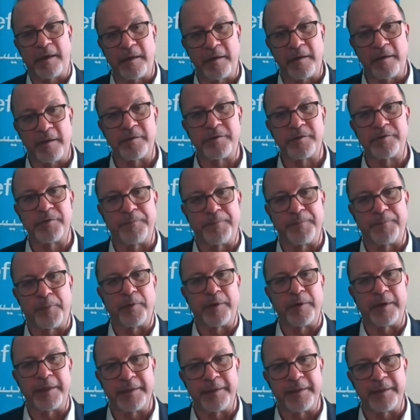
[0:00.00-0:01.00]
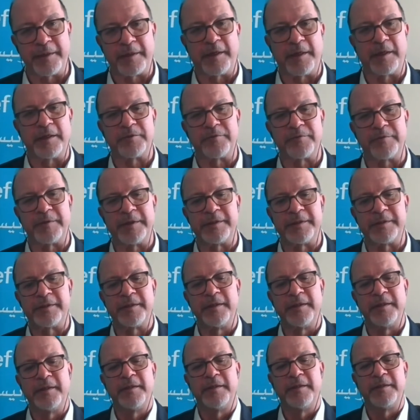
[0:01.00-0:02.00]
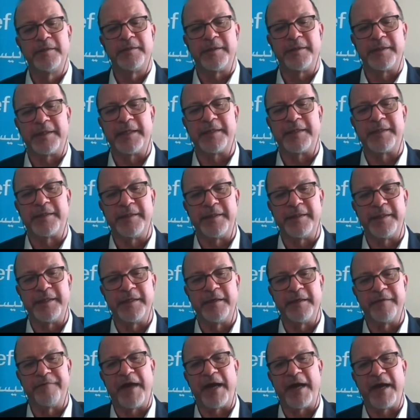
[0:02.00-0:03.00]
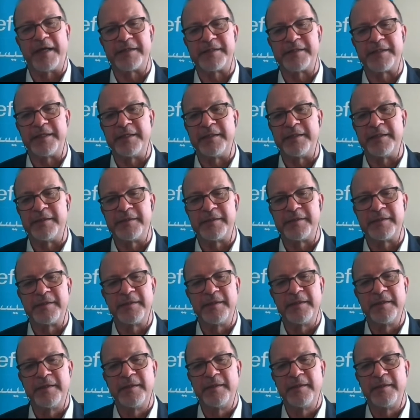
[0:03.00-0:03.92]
are supporting the countries to get the needed vaccines